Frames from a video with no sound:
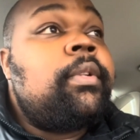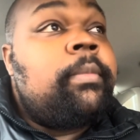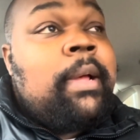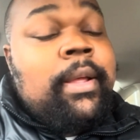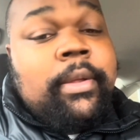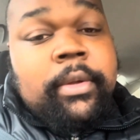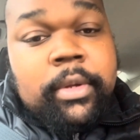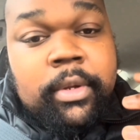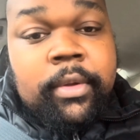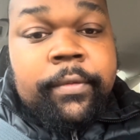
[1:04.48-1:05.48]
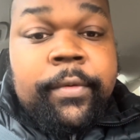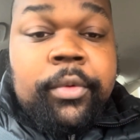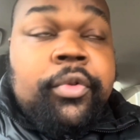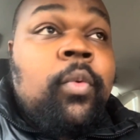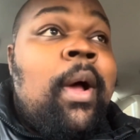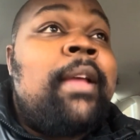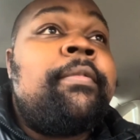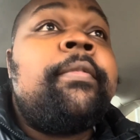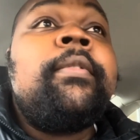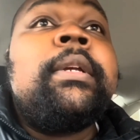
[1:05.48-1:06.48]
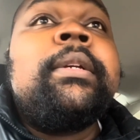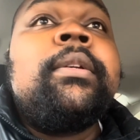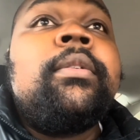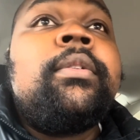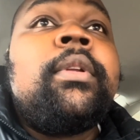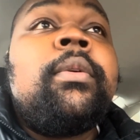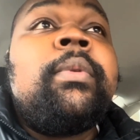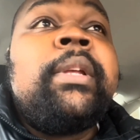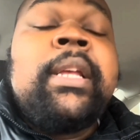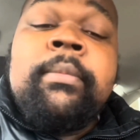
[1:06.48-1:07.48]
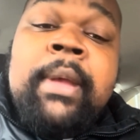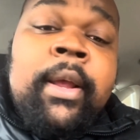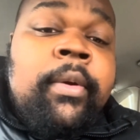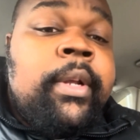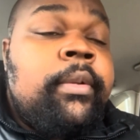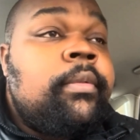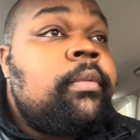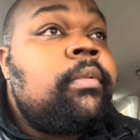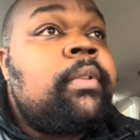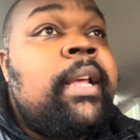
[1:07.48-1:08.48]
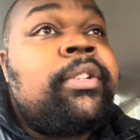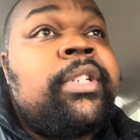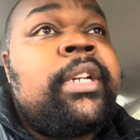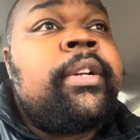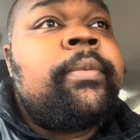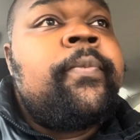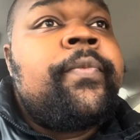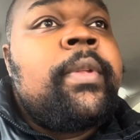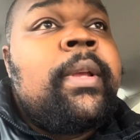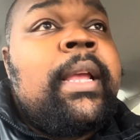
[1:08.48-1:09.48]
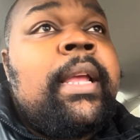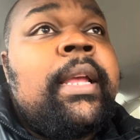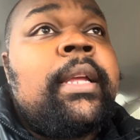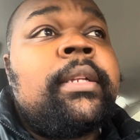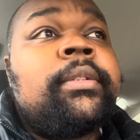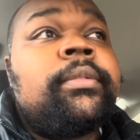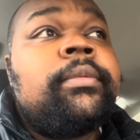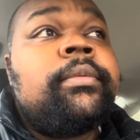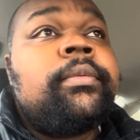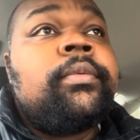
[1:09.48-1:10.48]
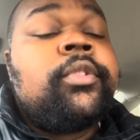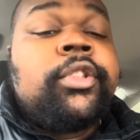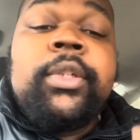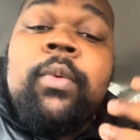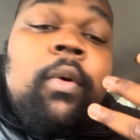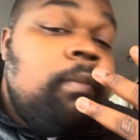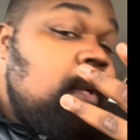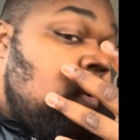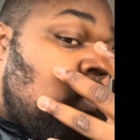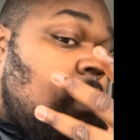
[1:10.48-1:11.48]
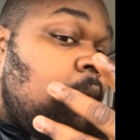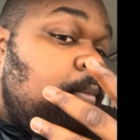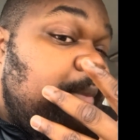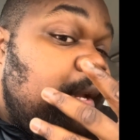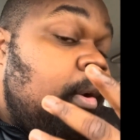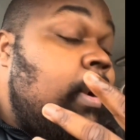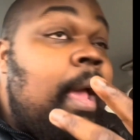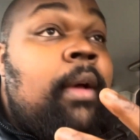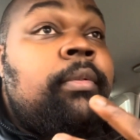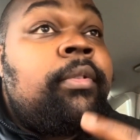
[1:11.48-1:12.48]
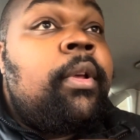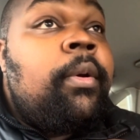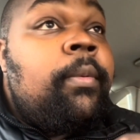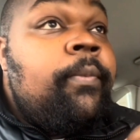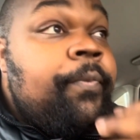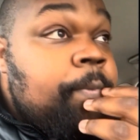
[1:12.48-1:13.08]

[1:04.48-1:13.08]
You know, my future wife, you know, we get married next year and she want me to grow the beard out. So